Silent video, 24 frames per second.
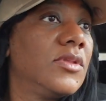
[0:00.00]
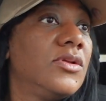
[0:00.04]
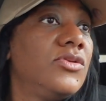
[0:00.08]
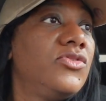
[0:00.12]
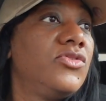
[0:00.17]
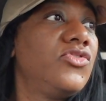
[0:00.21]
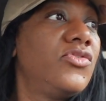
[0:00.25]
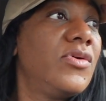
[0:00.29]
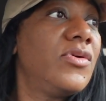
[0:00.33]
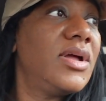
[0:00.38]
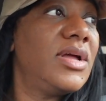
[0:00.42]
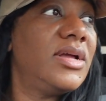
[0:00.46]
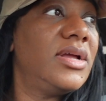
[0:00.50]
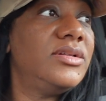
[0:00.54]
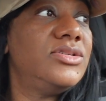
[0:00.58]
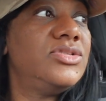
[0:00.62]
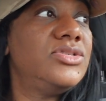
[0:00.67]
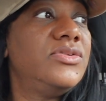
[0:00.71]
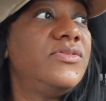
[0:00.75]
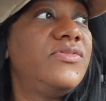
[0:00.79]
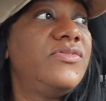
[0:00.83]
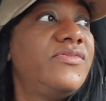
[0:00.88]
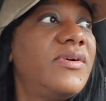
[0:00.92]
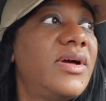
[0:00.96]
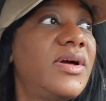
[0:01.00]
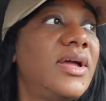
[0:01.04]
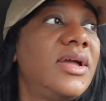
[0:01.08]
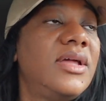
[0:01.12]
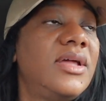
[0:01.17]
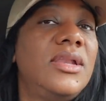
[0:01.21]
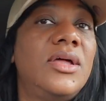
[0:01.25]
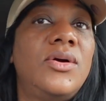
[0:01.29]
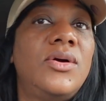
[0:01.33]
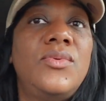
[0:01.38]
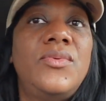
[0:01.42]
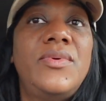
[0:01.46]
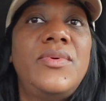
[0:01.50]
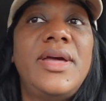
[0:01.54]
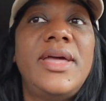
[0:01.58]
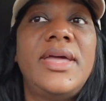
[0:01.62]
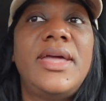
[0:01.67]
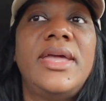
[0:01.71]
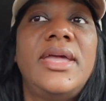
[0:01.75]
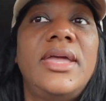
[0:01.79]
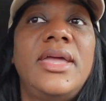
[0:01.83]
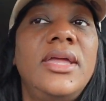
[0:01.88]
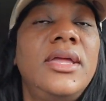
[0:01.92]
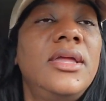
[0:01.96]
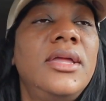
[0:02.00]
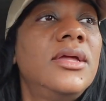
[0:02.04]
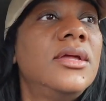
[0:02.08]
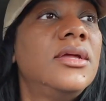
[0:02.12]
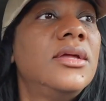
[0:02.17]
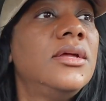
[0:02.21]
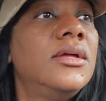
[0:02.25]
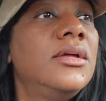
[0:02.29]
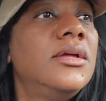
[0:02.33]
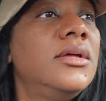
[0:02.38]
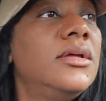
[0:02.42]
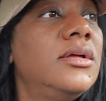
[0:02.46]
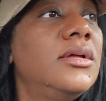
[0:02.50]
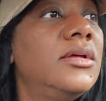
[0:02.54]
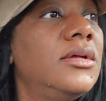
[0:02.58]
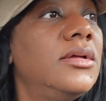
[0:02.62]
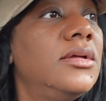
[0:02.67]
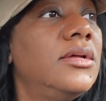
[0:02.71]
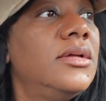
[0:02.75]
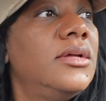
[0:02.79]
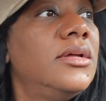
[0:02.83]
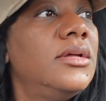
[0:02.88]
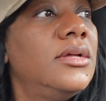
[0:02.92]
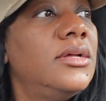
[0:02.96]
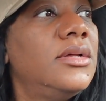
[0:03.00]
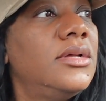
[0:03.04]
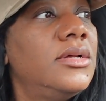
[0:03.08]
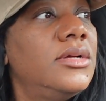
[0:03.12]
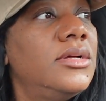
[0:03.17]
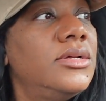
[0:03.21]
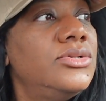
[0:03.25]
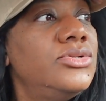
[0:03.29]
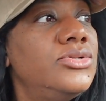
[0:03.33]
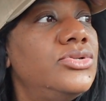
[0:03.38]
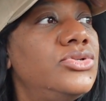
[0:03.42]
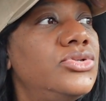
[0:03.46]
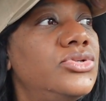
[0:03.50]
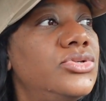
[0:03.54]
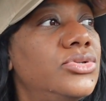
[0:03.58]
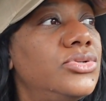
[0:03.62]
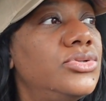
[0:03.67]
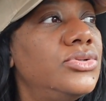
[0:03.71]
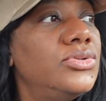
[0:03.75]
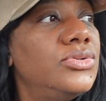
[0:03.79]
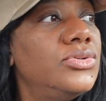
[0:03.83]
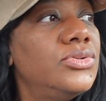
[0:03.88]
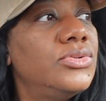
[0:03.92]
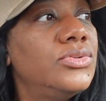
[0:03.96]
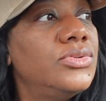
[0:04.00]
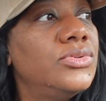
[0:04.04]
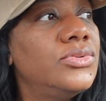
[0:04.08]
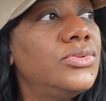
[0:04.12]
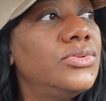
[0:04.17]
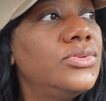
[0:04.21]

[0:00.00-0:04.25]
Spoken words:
trying to find a way to